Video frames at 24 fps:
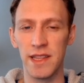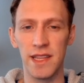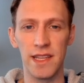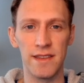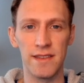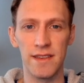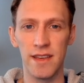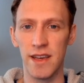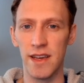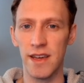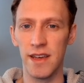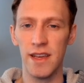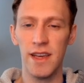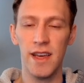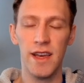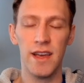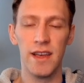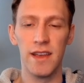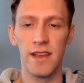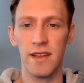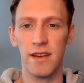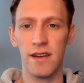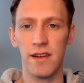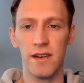they say,
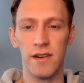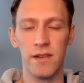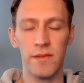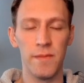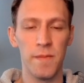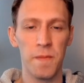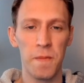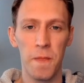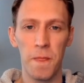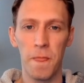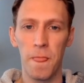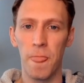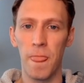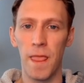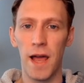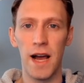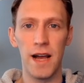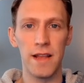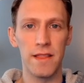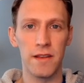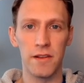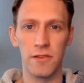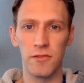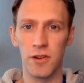you know,
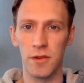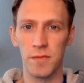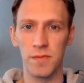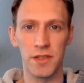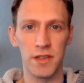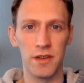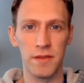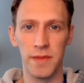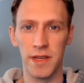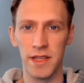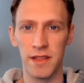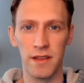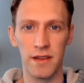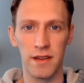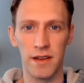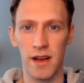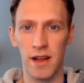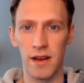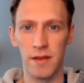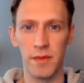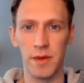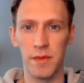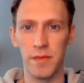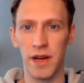I think Trump's going to make the
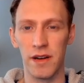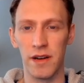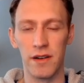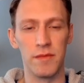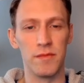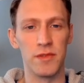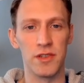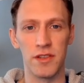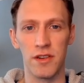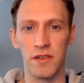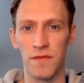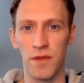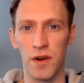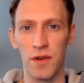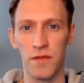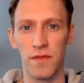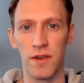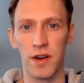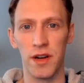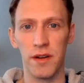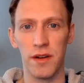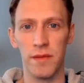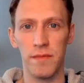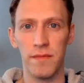economy better. I'm just going to vote
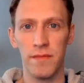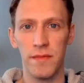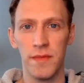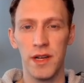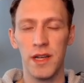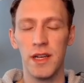for him.